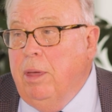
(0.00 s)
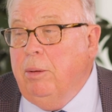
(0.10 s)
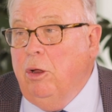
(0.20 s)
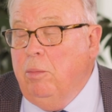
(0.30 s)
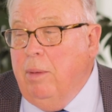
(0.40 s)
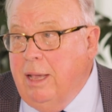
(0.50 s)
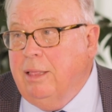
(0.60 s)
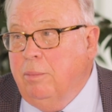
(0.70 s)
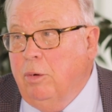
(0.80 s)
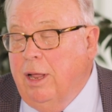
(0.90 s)
the people who
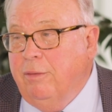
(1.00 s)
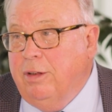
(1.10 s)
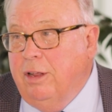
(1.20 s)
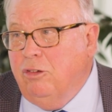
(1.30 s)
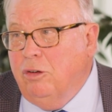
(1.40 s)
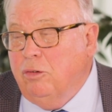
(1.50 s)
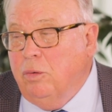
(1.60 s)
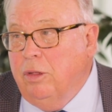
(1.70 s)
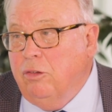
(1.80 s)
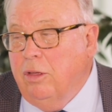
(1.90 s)
make them will have a digital twin.